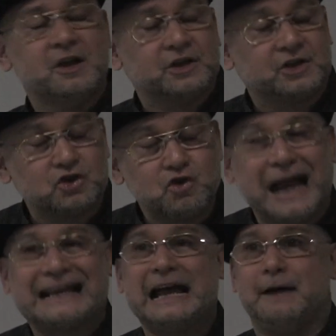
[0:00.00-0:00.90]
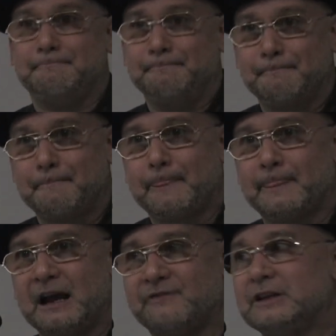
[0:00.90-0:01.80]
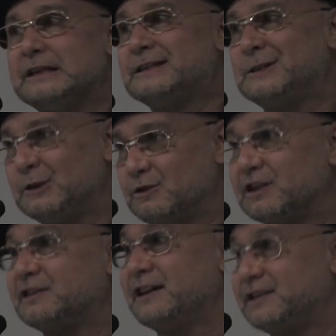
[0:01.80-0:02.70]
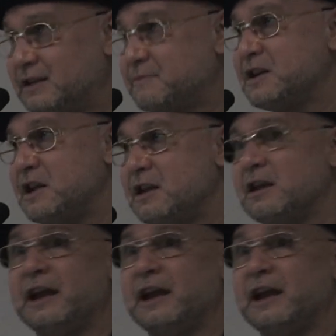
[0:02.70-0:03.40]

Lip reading: SIHRG, after listening to the testimony